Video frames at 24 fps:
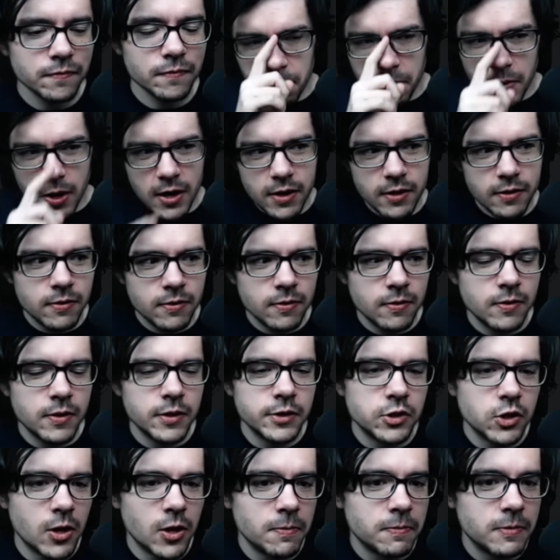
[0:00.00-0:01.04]
but the
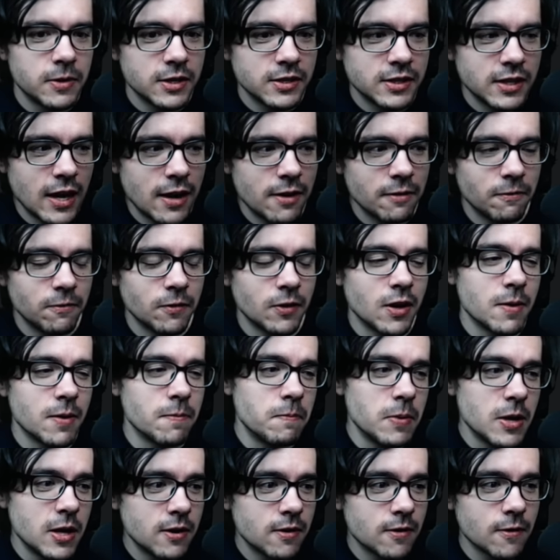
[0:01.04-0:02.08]
charm does have a
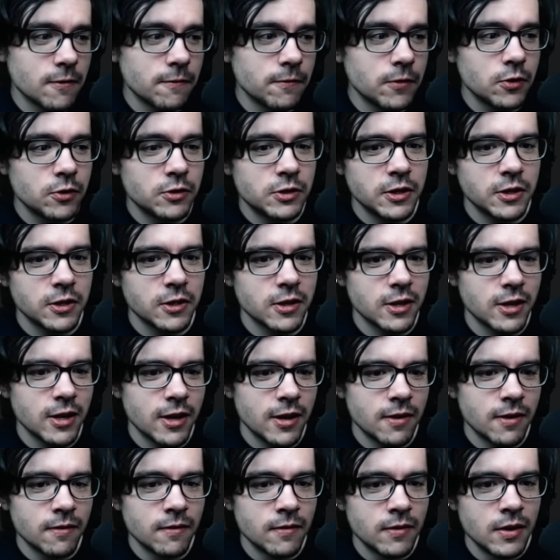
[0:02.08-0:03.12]
bit of utility.